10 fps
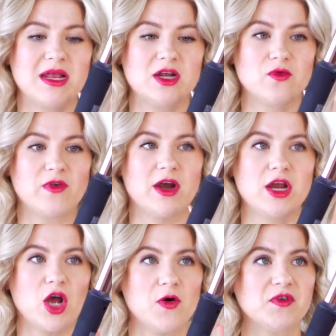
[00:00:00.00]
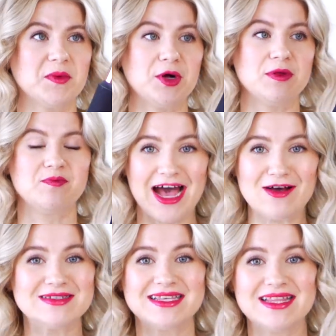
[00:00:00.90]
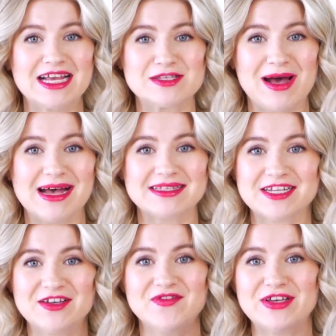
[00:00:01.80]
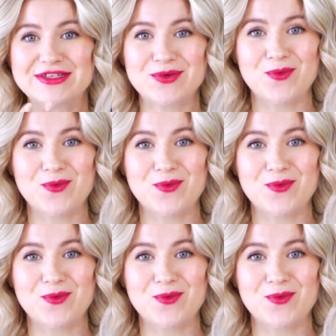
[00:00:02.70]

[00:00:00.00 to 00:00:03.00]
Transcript: made it very comfortable. Obviously the next positive is